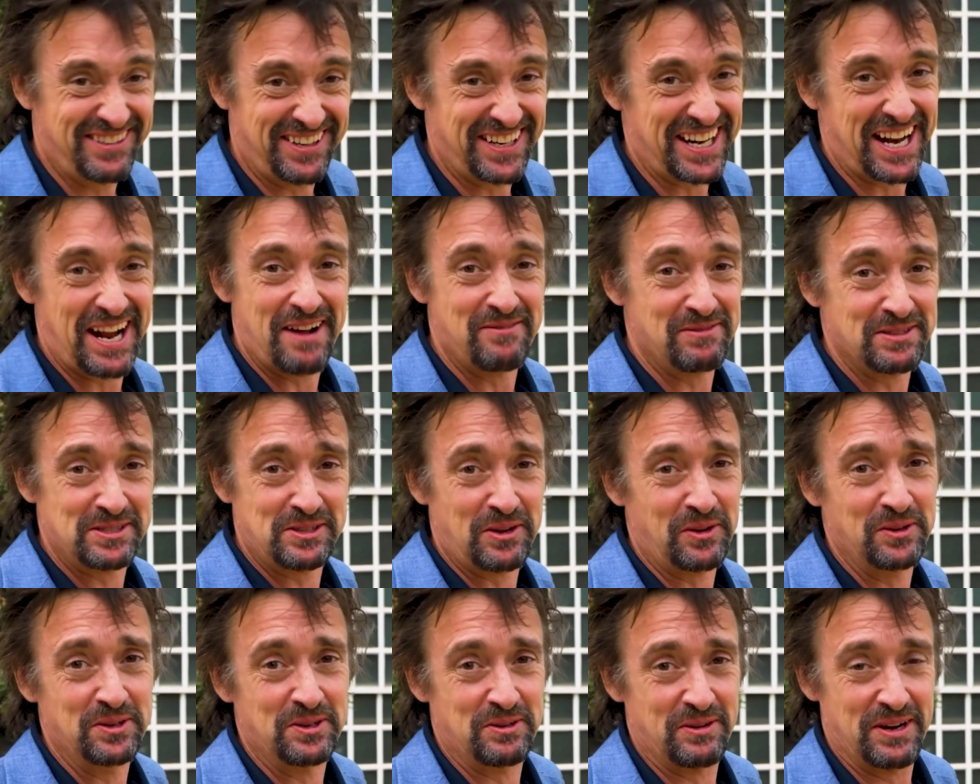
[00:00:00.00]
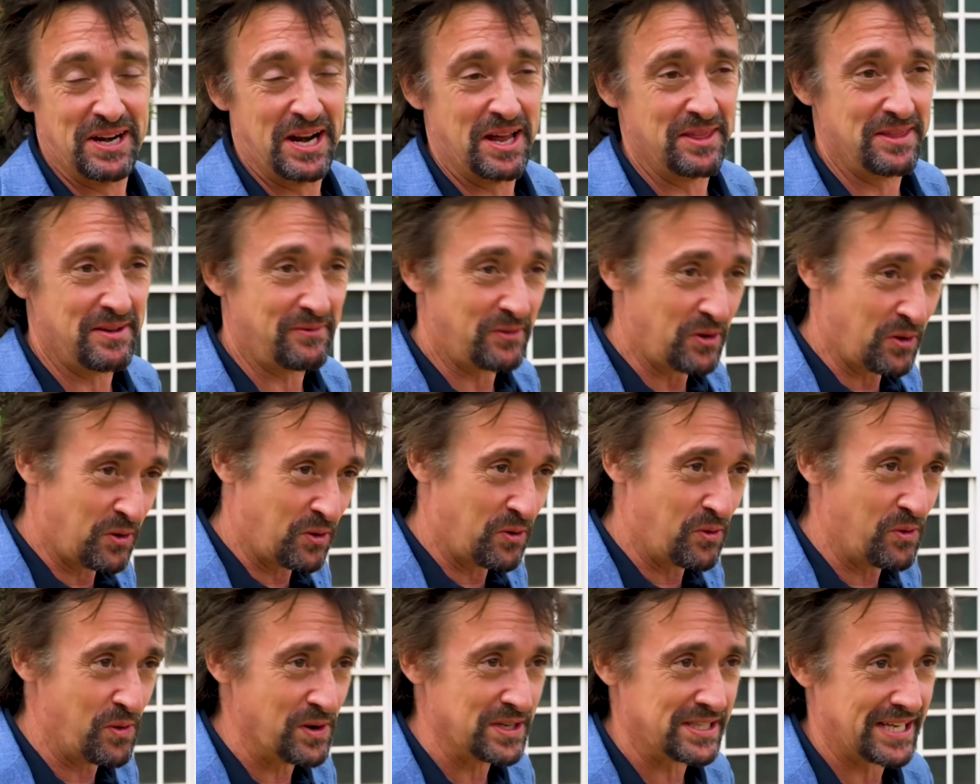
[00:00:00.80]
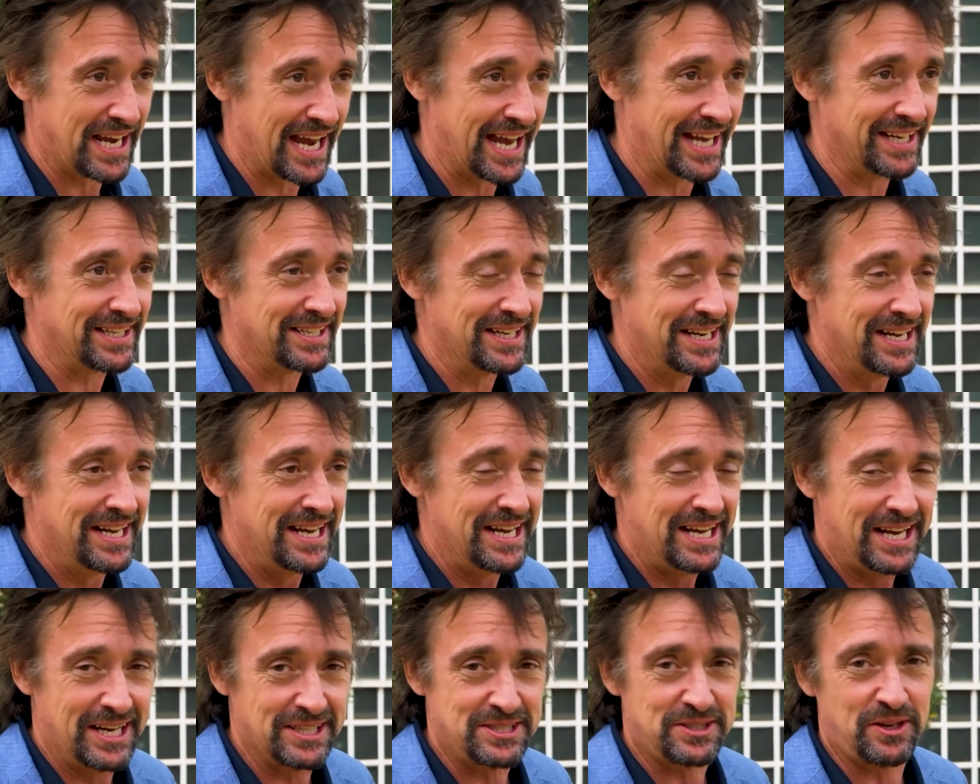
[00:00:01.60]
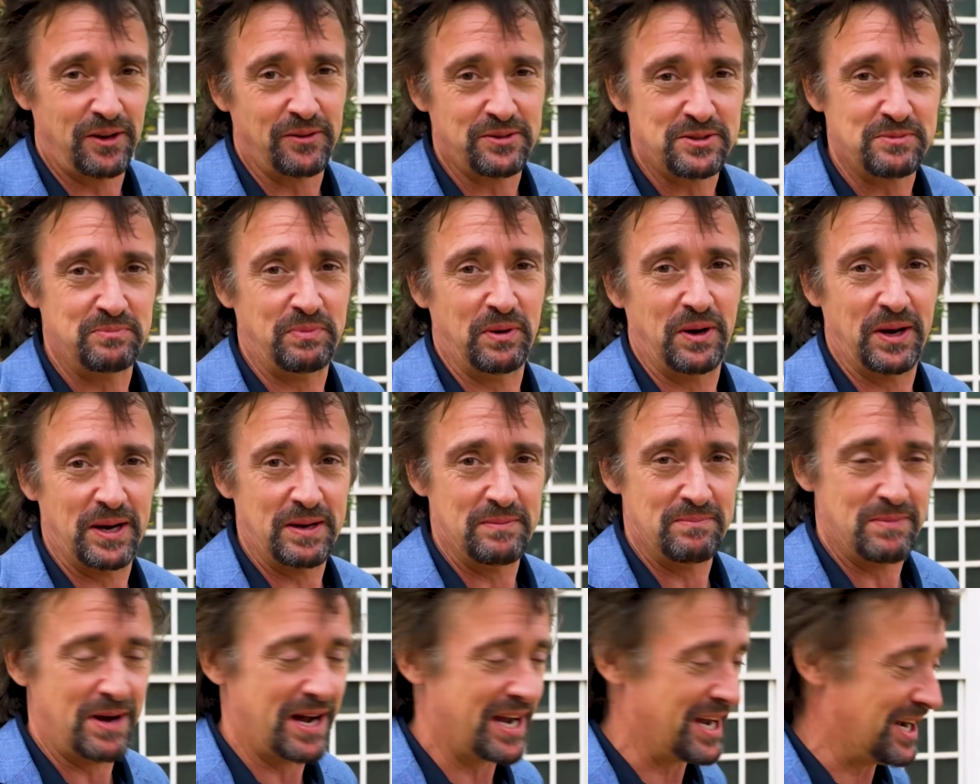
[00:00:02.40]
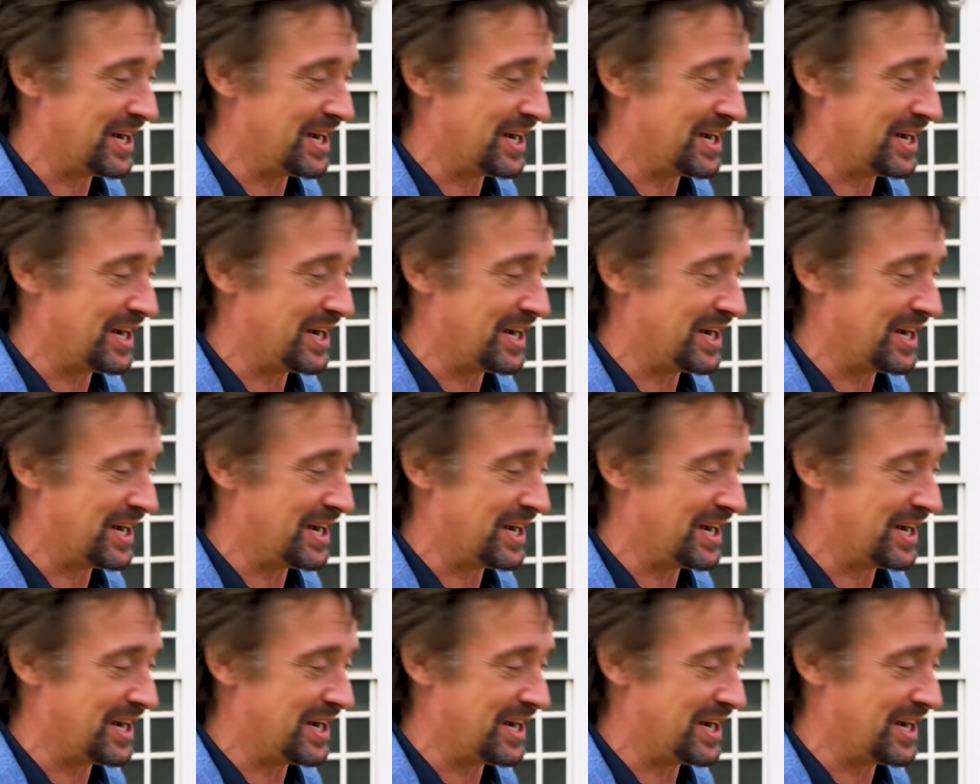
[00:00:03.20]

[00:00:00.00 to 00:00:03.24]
got to have a Zonda in it. They've always had a soft spot in my